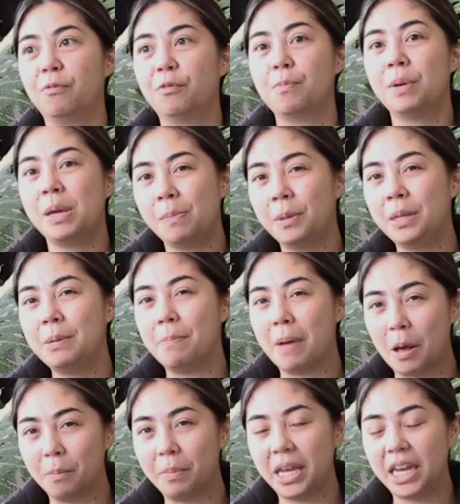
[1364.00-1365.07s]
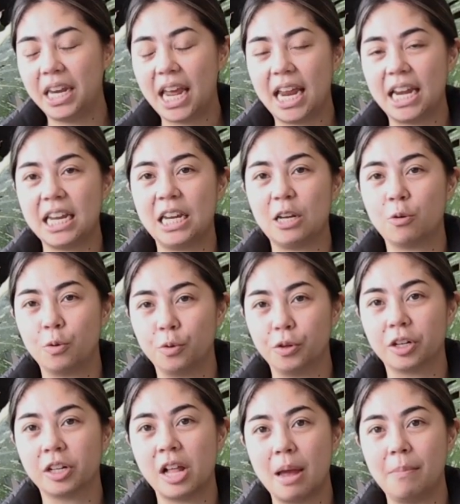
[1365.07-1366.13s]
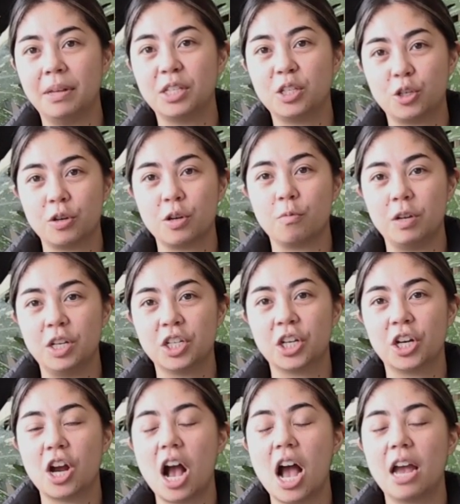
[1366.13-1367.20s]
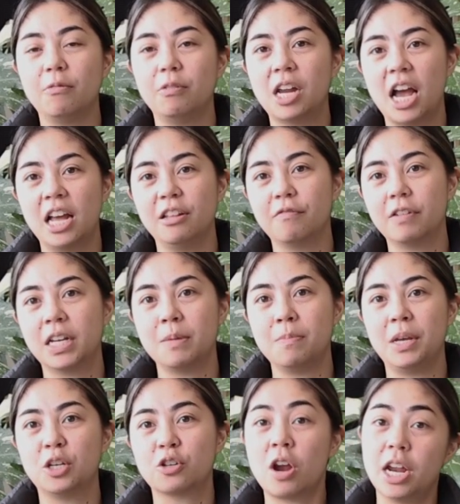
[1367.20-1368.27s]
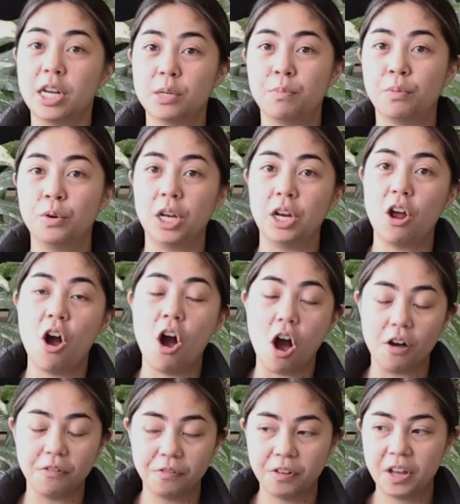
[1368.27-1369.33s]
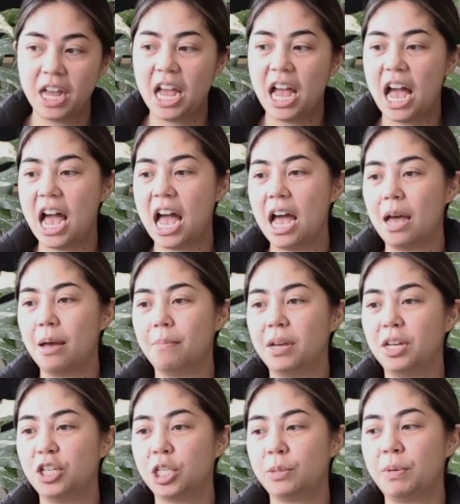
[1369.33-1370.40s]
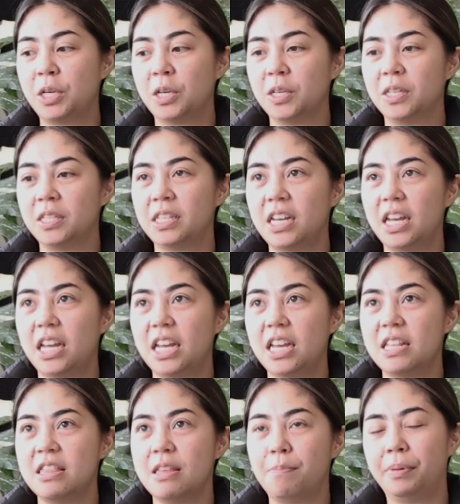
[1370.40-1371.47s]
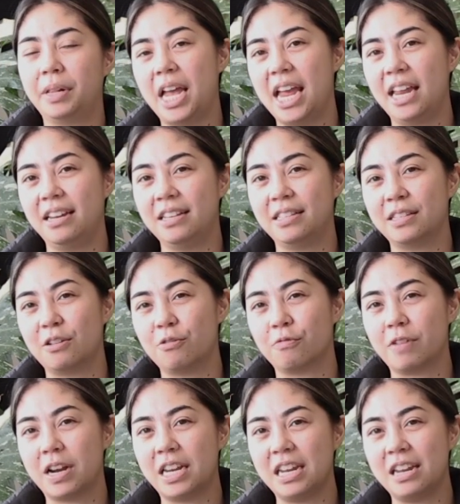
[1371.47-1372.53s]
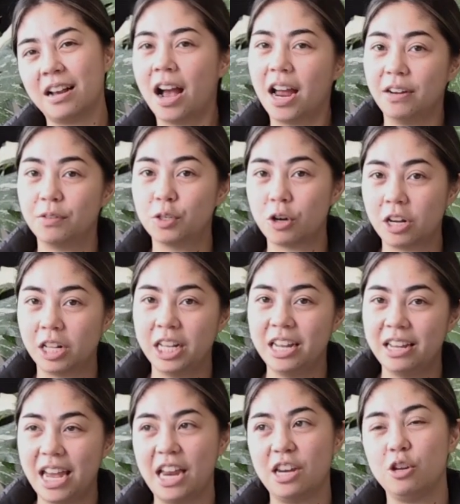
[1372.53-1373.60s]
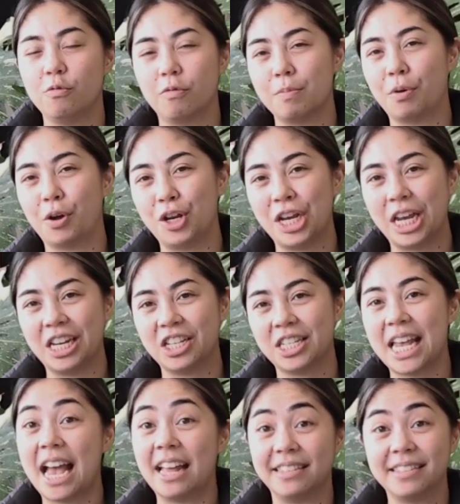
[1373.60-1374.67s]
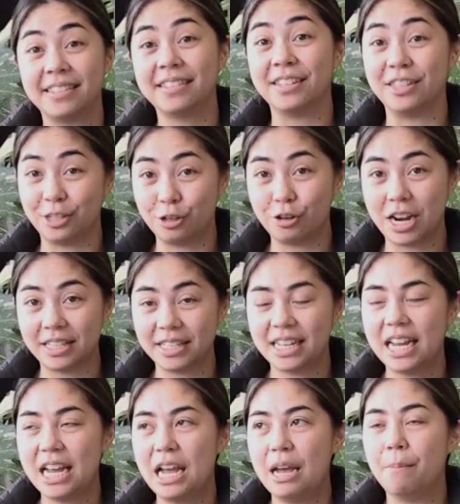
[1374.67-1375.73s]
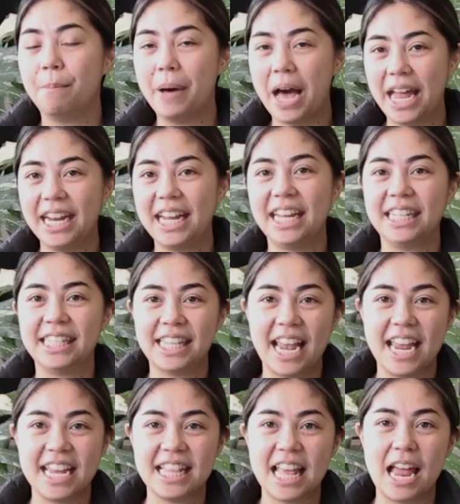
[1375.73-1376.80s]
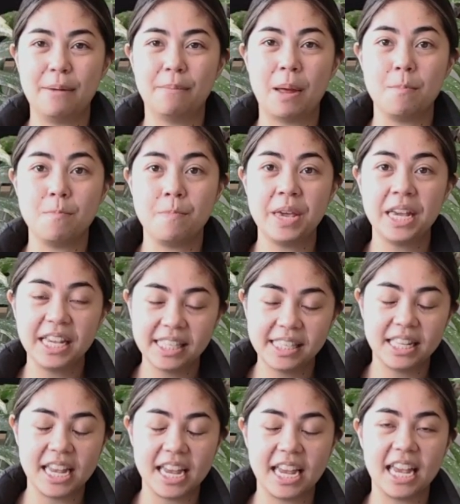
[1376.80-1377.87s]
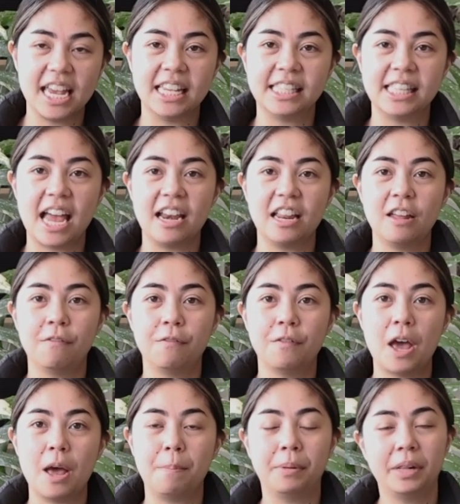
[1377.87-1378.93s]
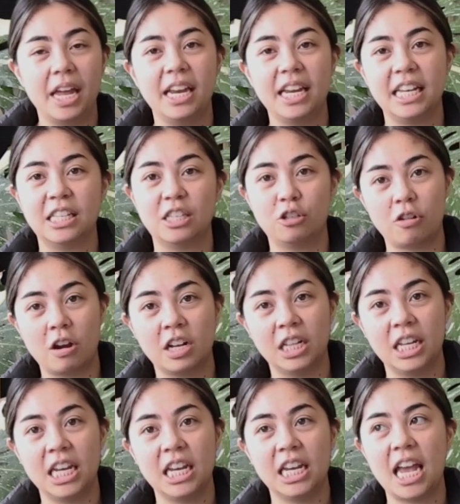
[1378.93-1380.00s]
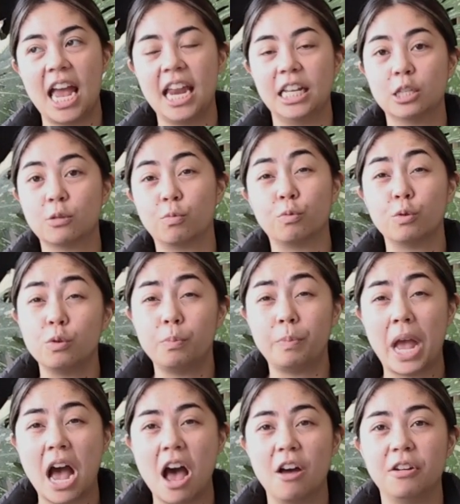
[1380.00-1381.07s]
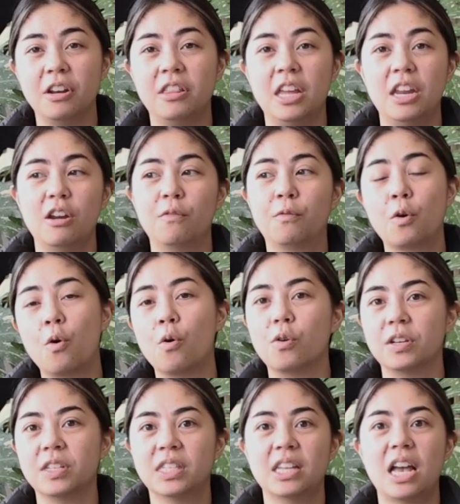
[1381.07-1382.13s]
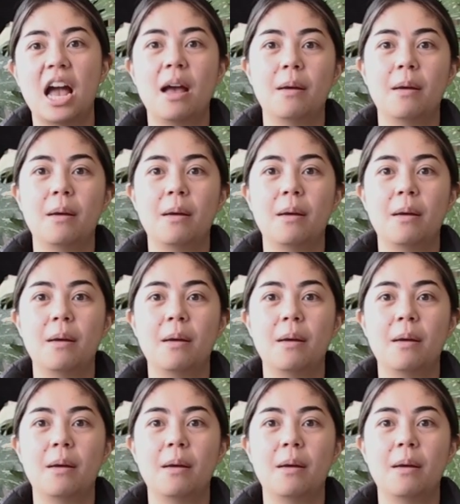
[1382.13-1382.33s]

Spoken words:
For people in Melbourne and in cooler climates during winter, I would highly recommend trying to put it off, just because the plant is already kind of struggling and you repotting it just adds to the stress. But in saying that, my biggest thing is that if a plant is struggling and it's root bound, then of course,